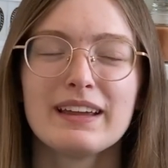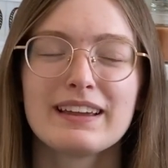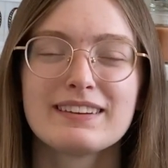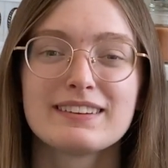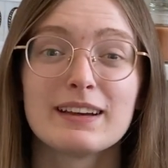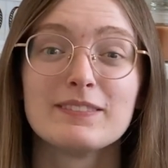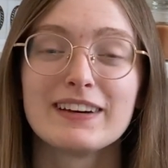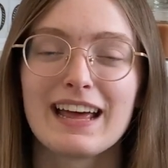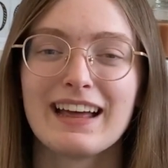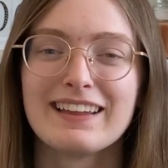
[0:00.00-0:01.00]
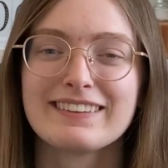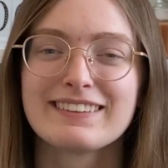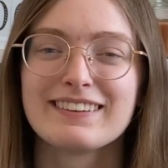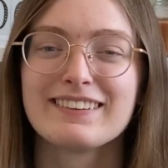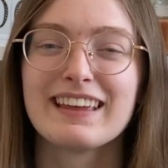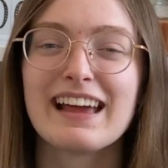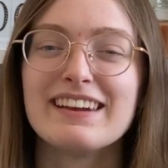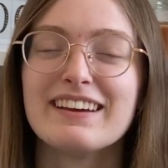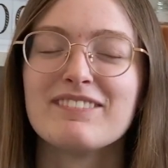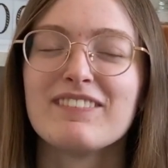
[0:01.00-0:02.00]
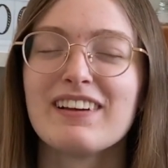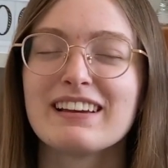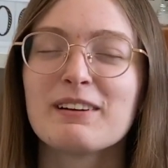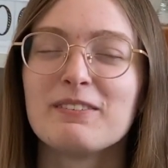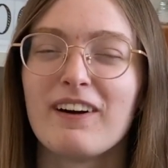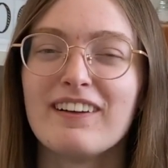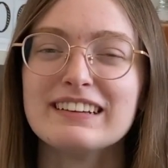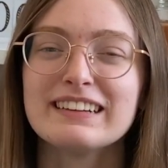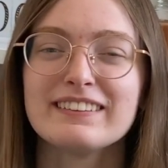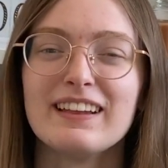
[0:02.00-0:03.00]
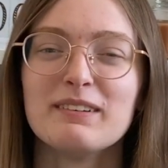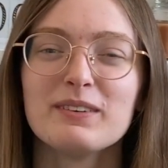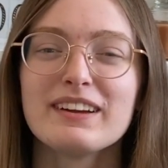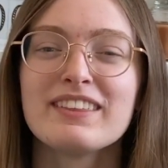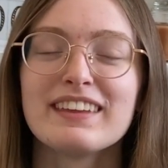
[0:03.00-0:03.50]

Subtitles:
someone else who they end up like falling in love with.